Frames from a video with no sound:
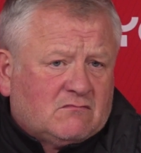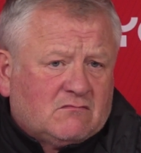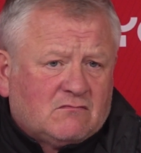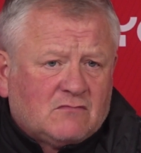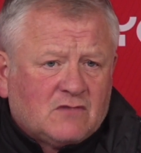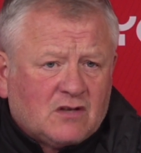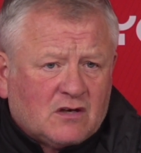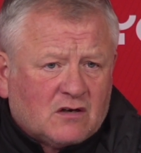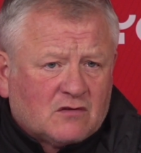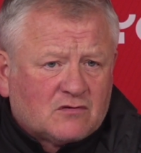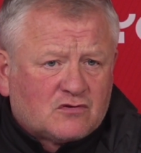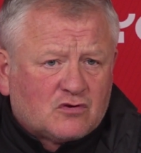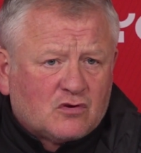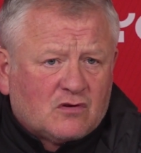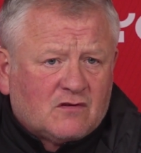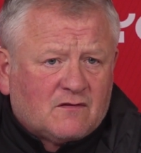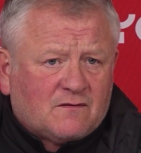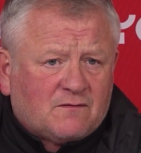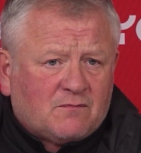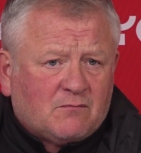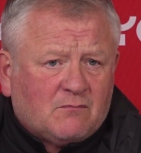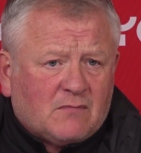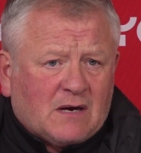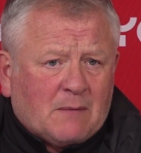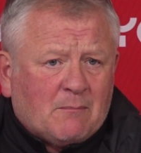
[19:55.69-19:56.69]
you know, sort
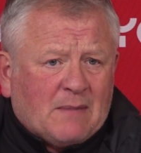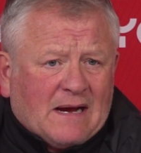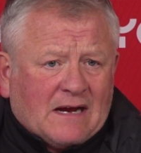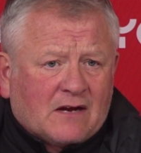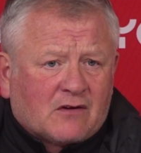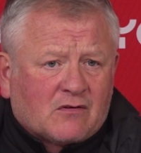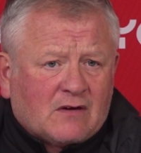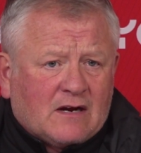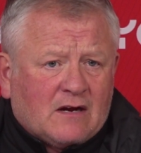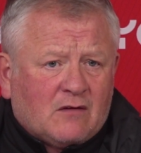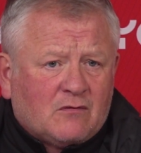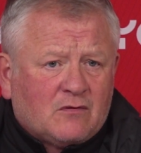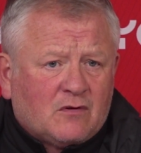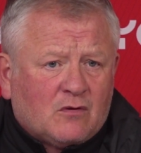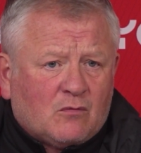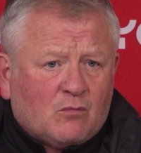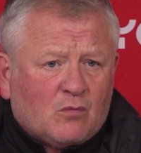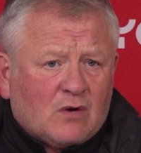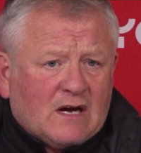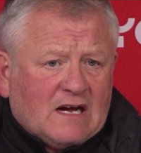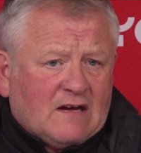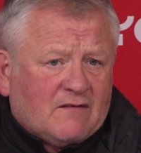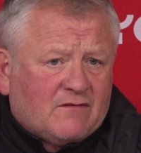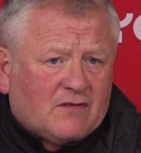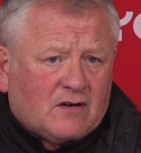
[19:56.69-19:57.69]
of my background and
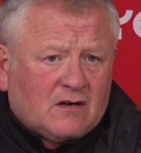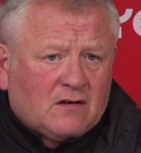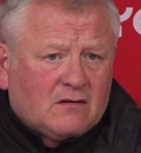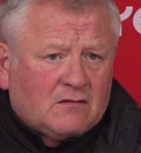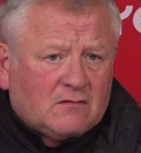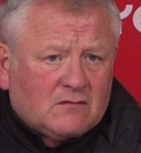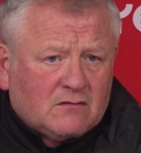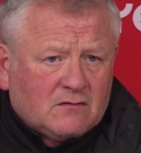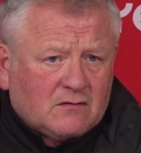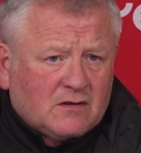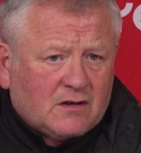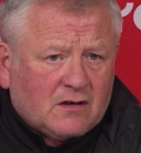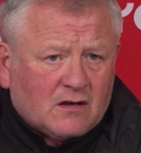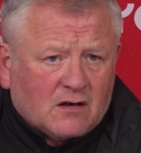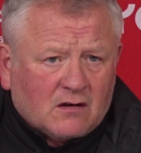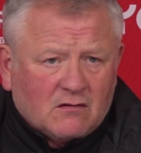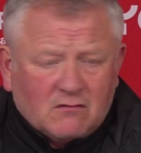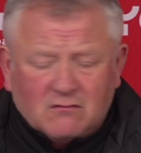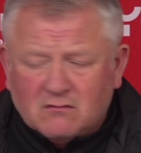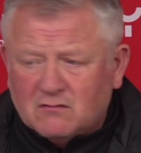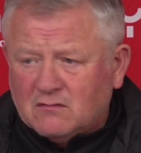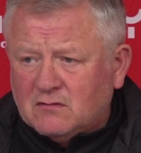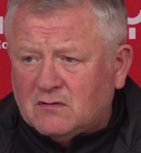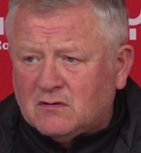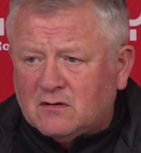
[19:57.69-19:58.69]
whatever, you know.
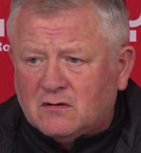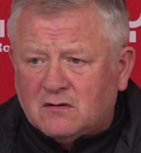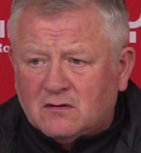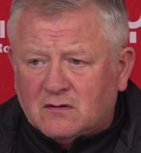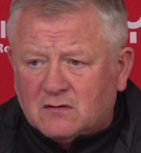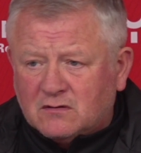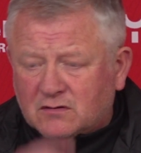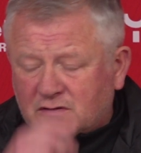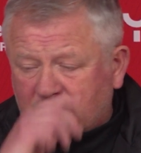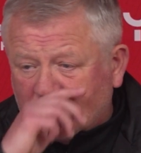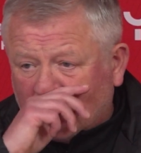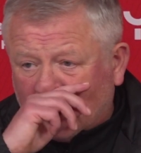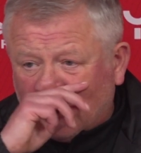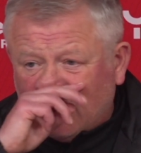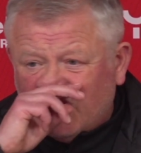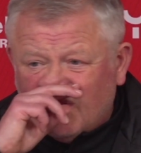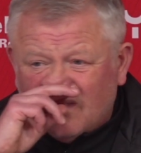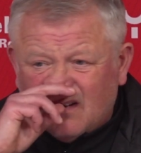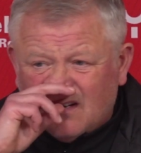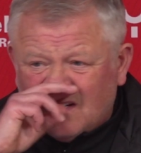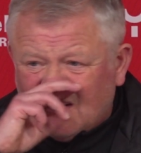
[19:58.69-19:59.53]
So,